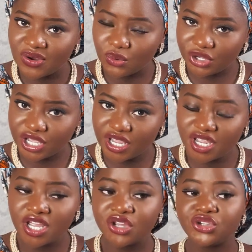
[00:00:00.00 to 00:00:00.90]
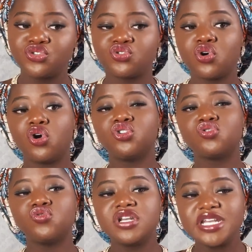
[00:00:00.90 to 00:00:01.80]
Okay, so
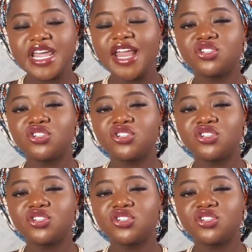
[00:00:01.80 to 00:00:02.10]
you need